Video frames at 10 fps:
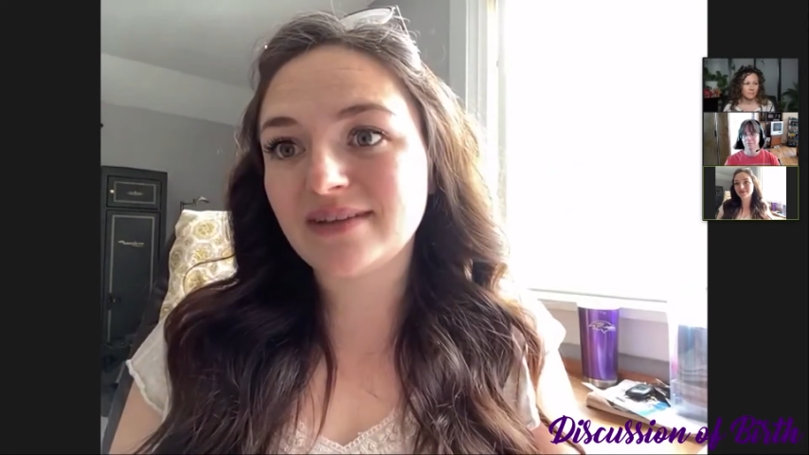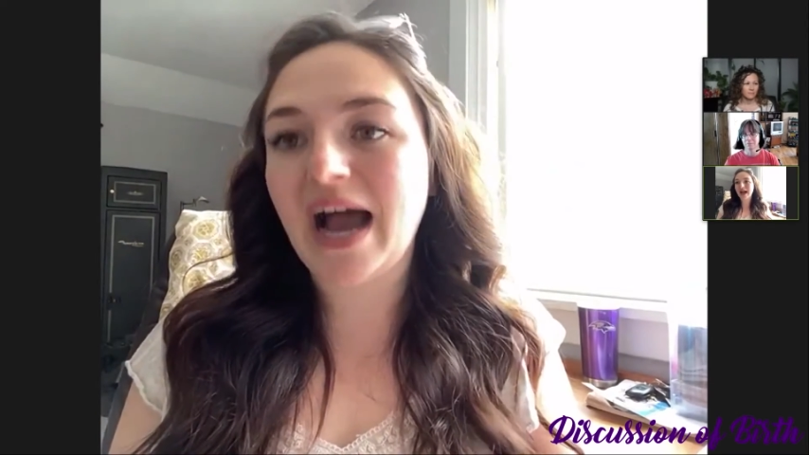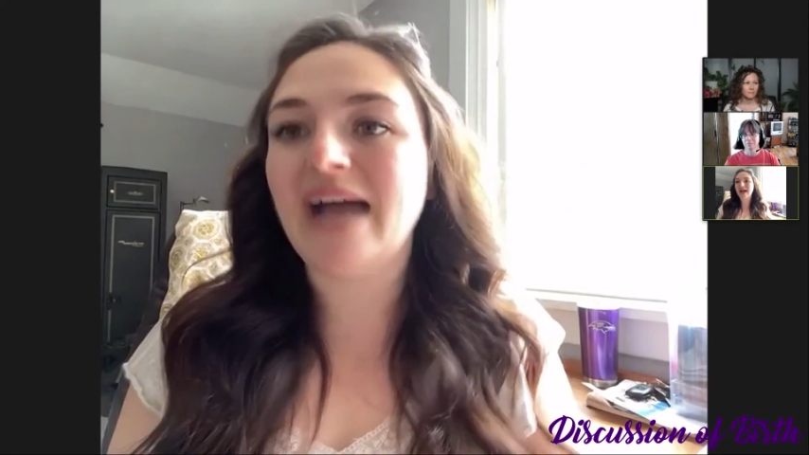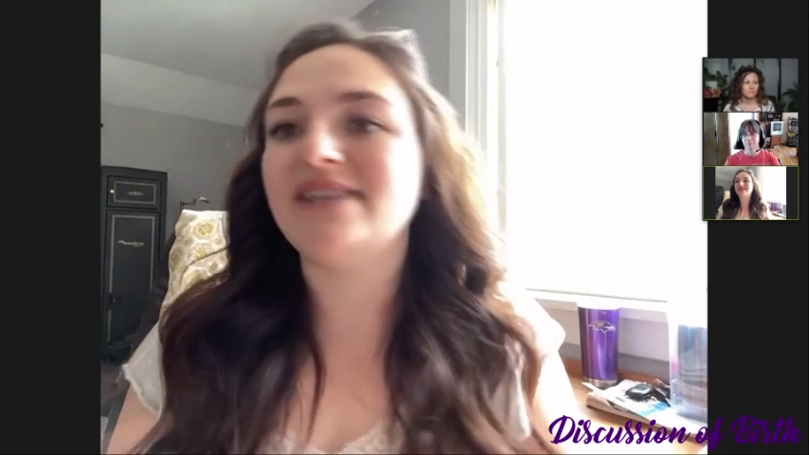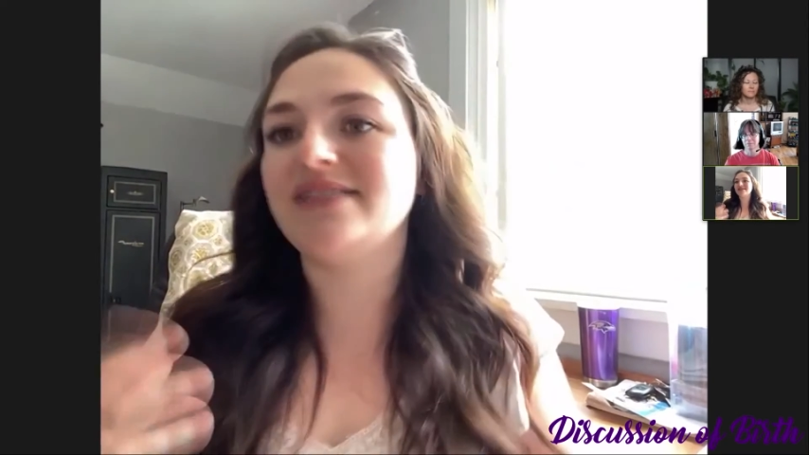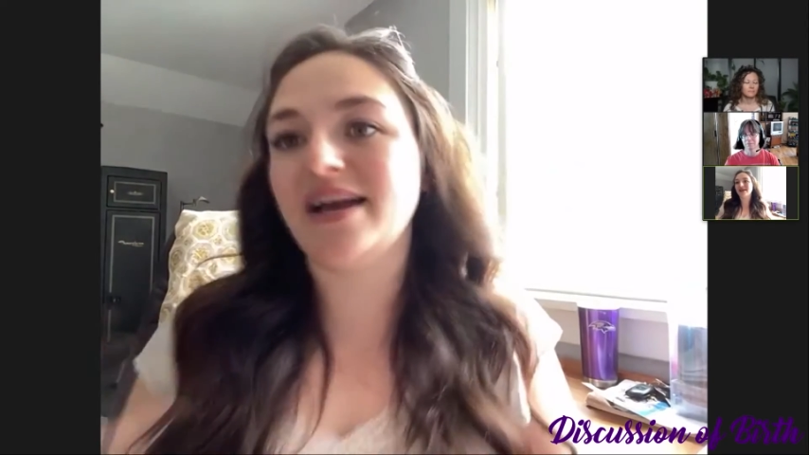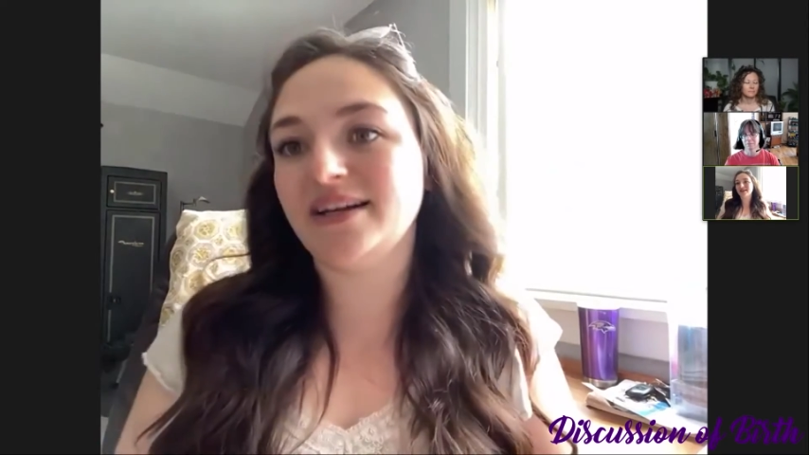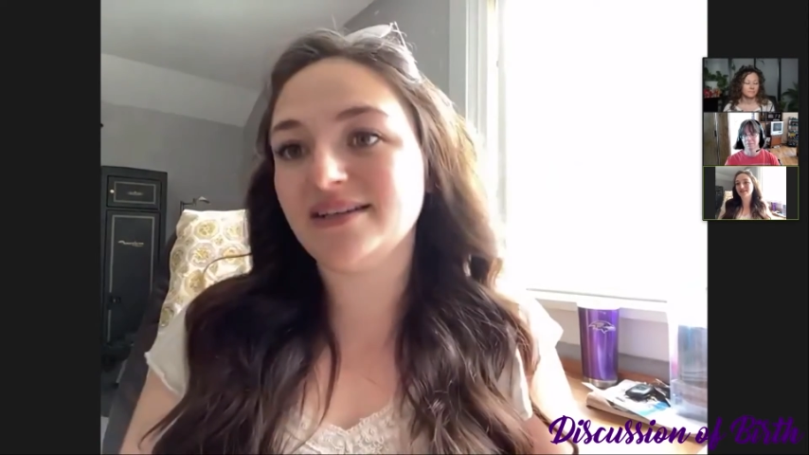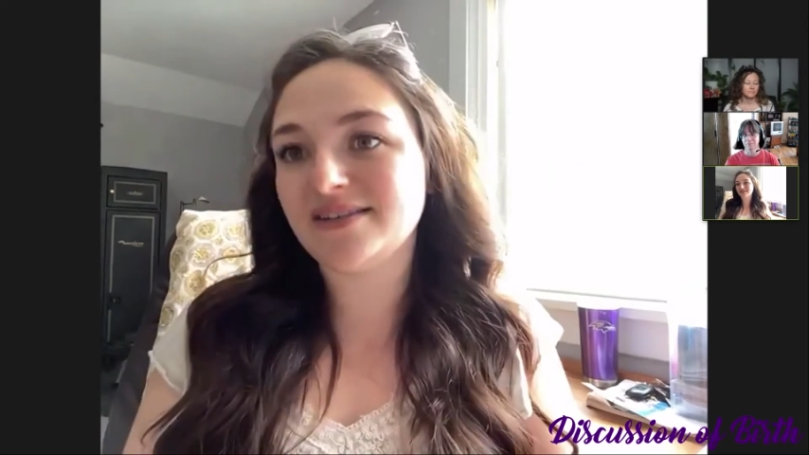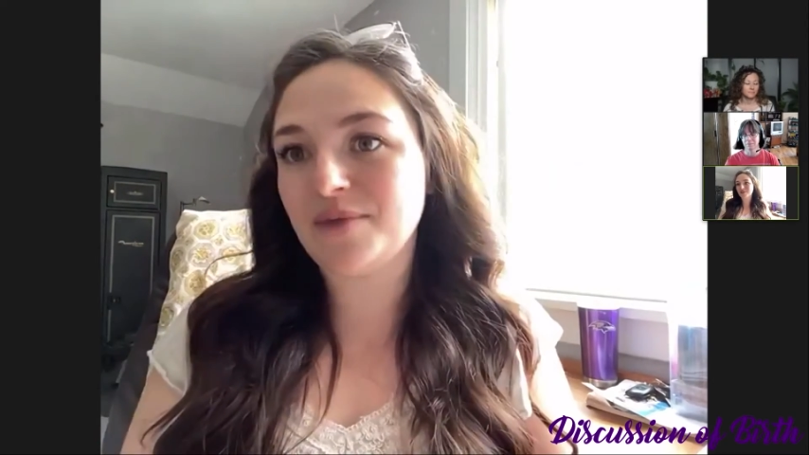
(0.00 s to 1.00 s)
I
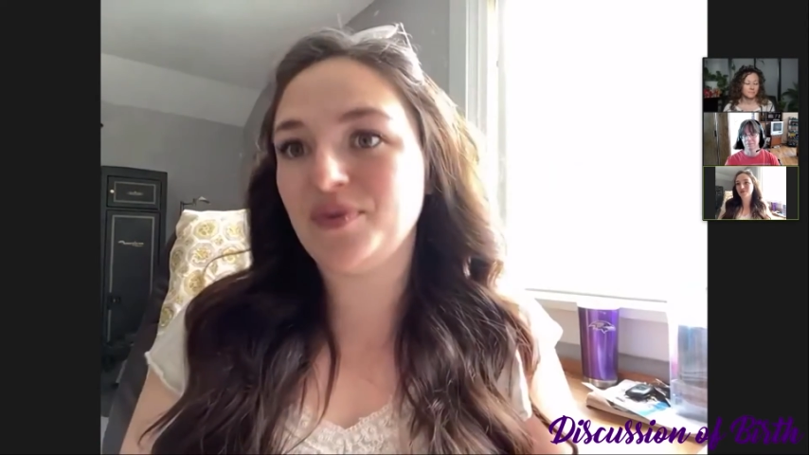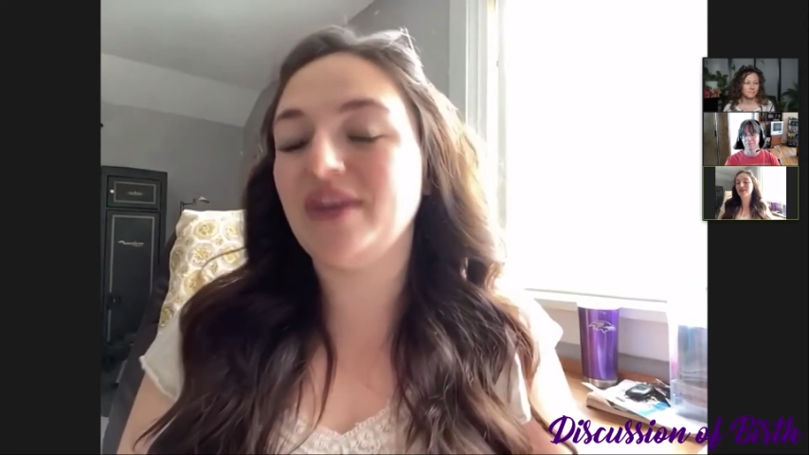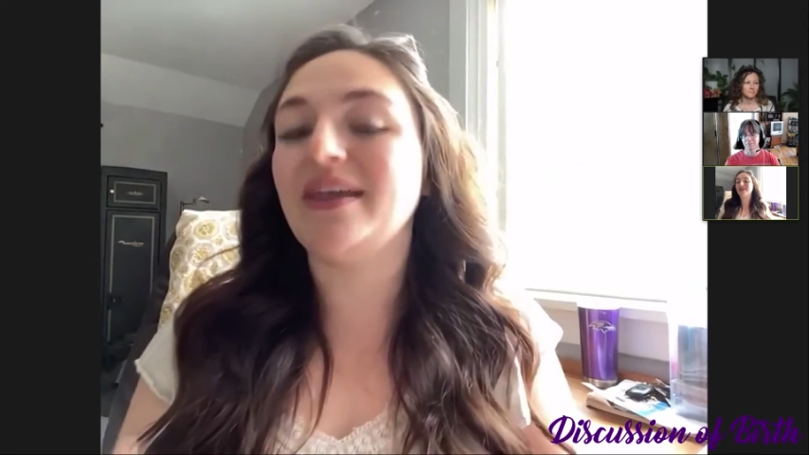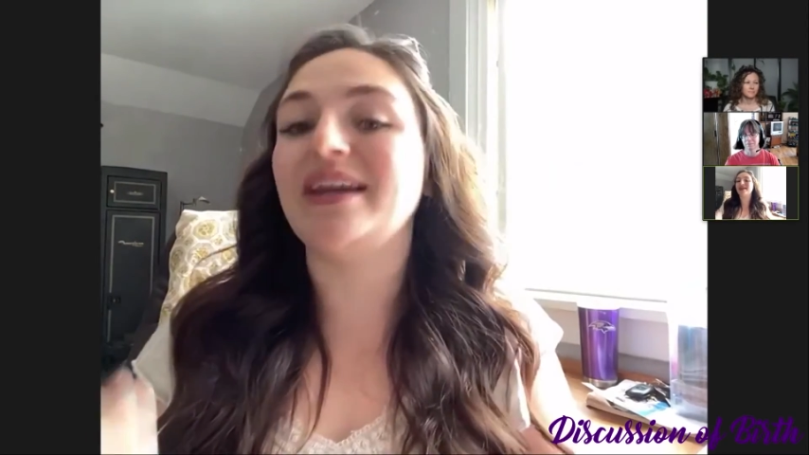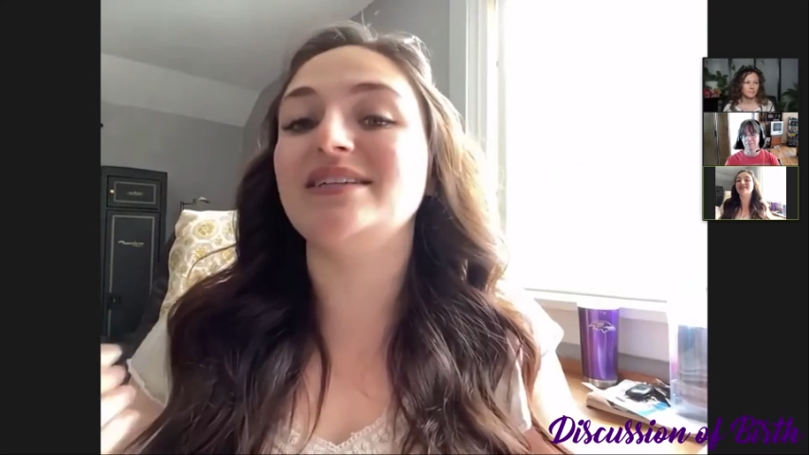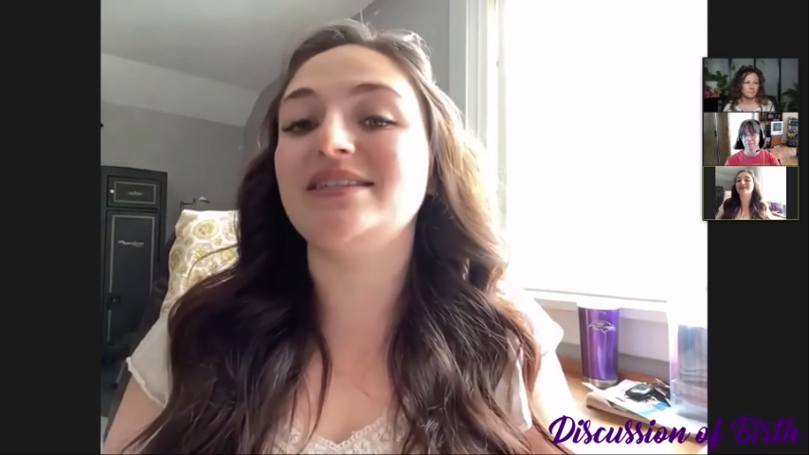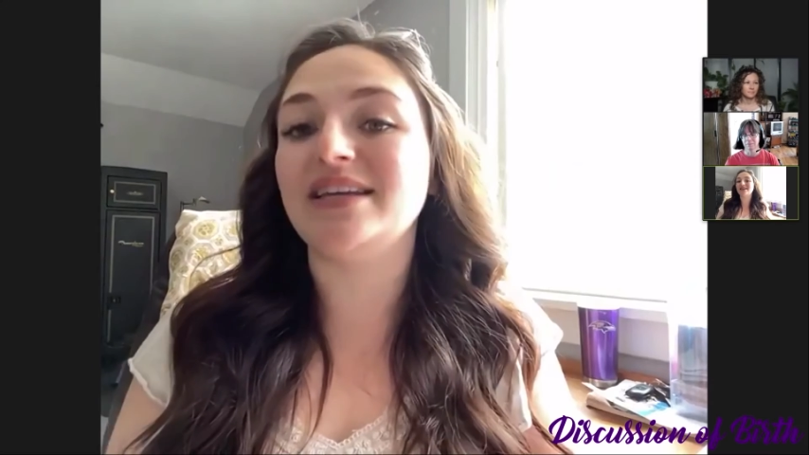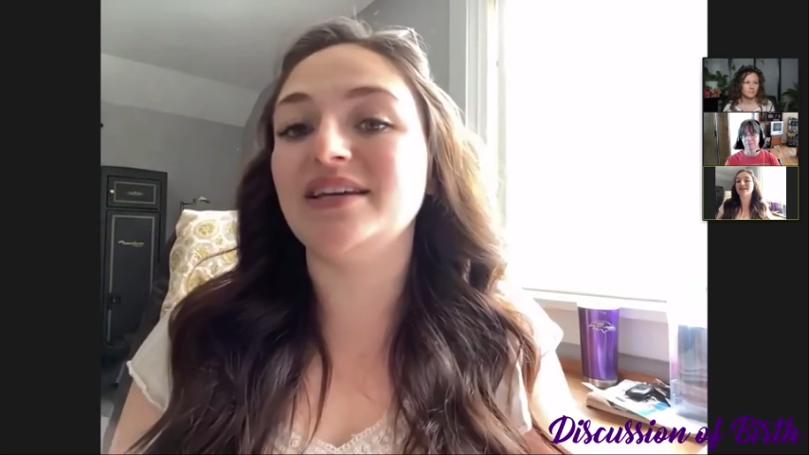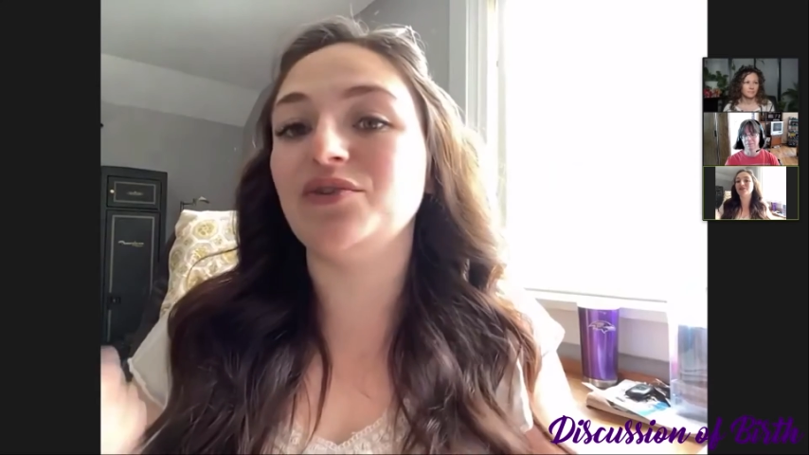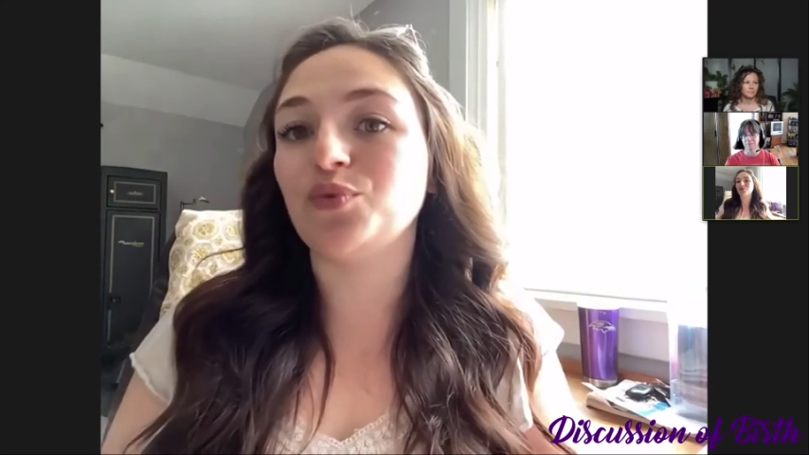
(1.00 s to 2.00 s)
signed something that I didn't